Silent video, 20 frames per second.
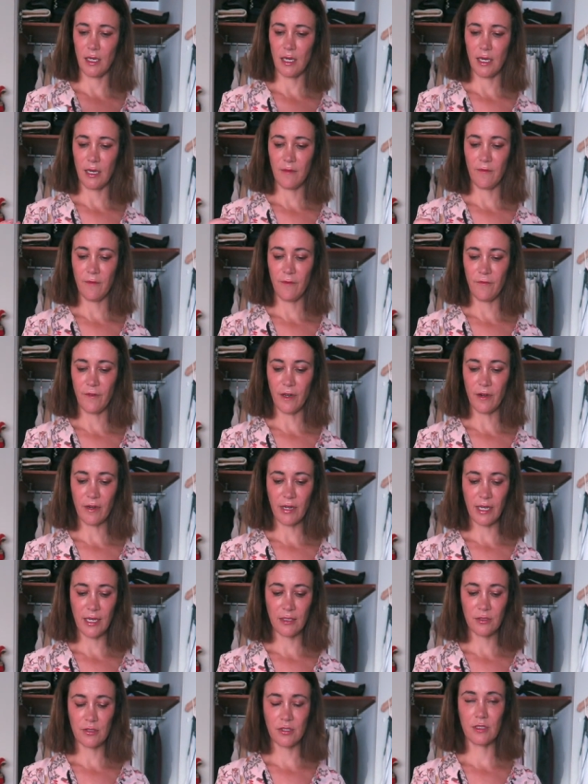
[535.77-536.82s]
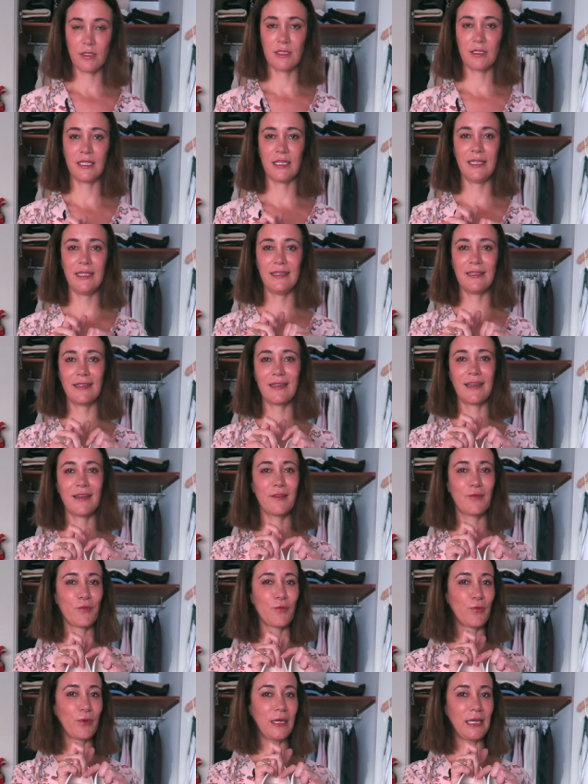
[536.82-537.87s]
a very interesting
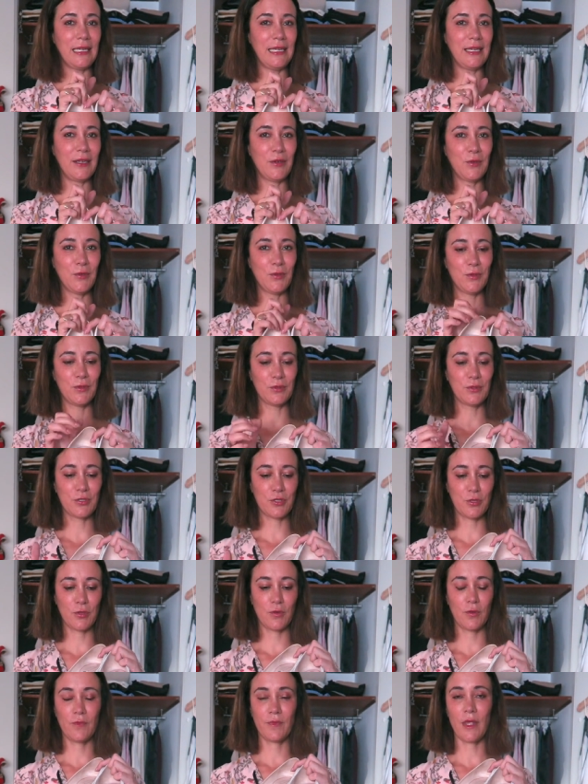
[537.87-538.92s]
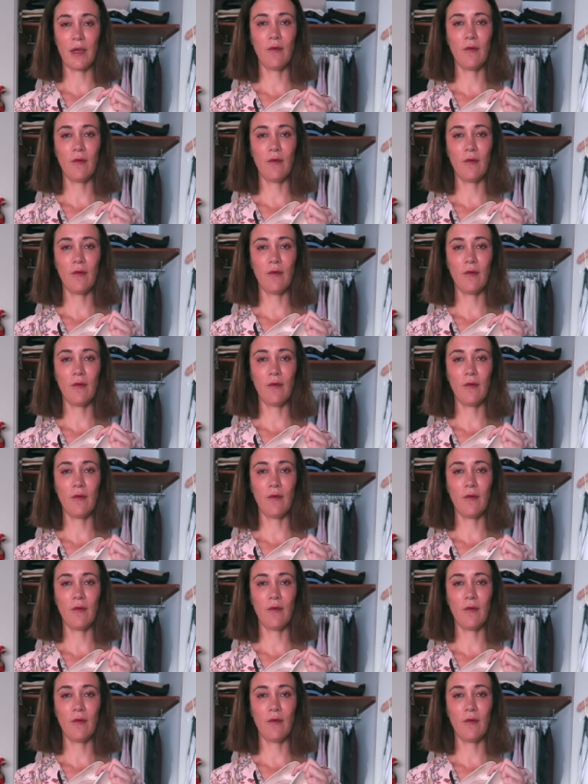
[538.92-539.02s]
really cool shoe